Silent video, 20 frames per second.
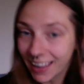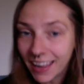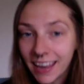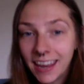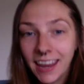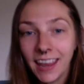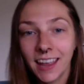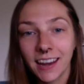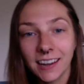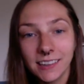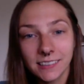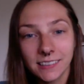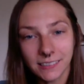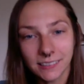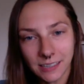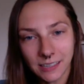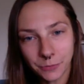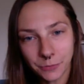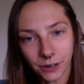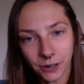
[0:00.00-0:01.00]
And
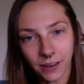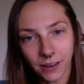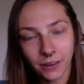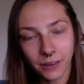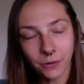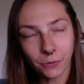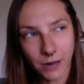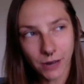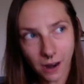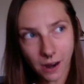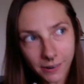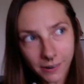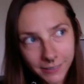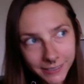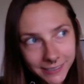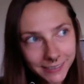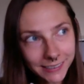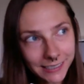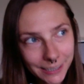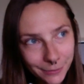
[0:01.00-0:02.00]
Libra, we are
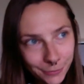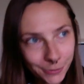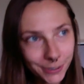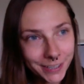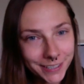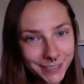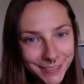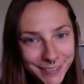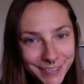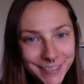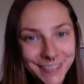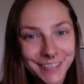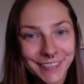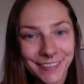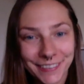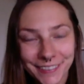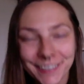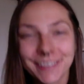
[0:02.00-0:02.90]
in Libra season.